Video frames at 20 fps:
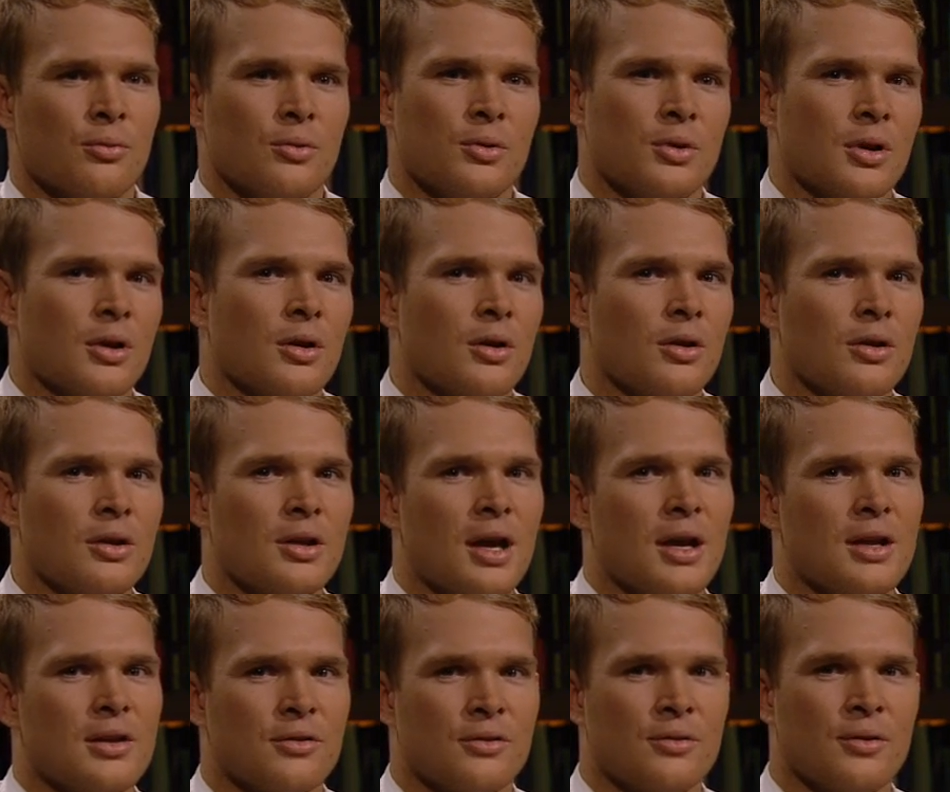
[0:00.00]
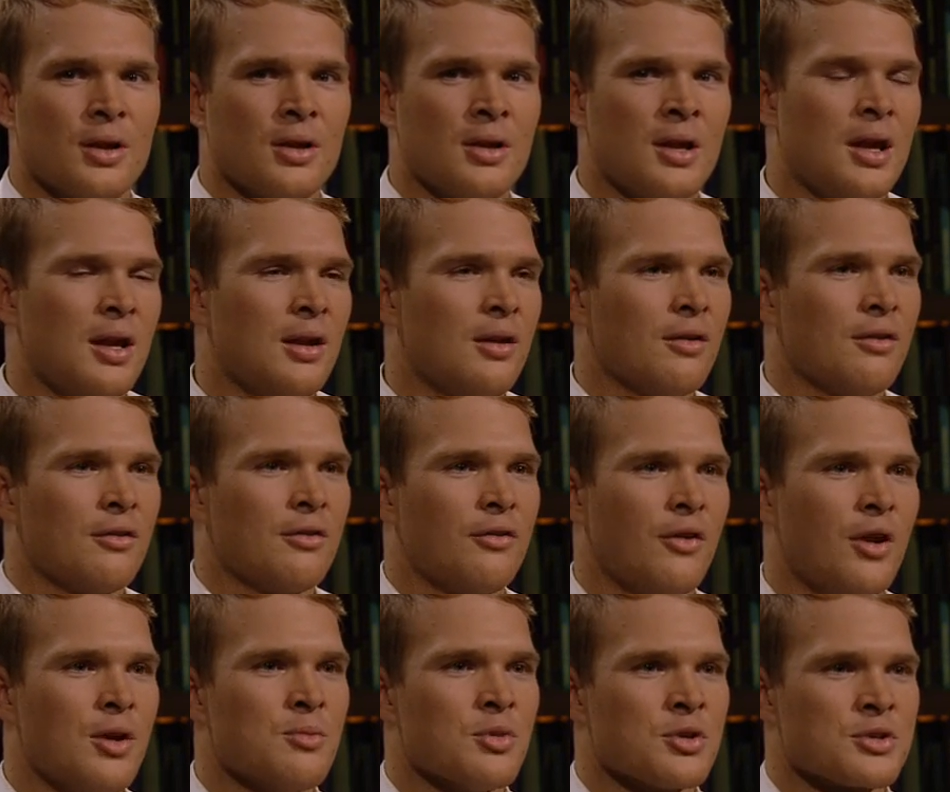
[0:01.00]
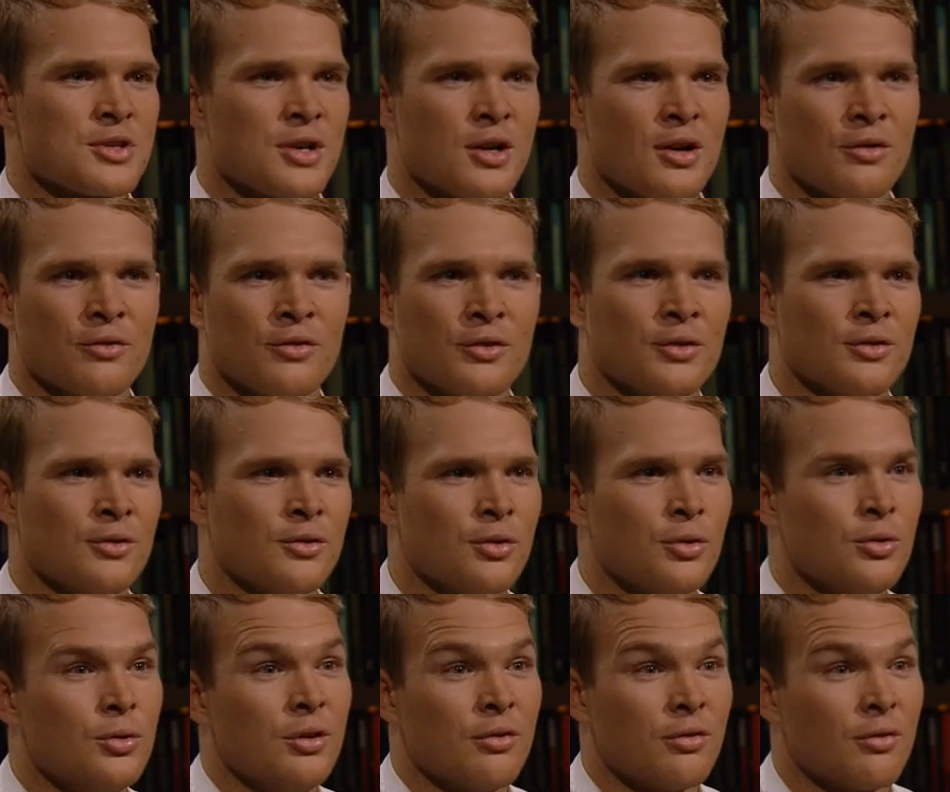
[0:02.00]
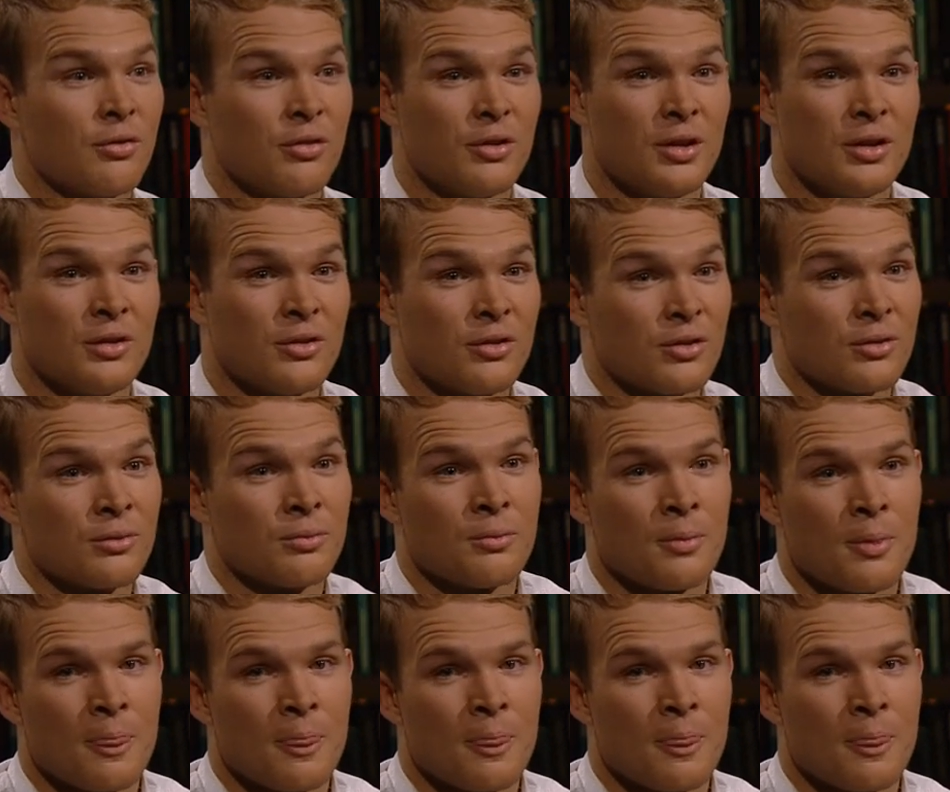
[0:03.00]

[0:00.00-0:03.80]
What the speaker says: Early days, needing a hand to feed myself and do different things, and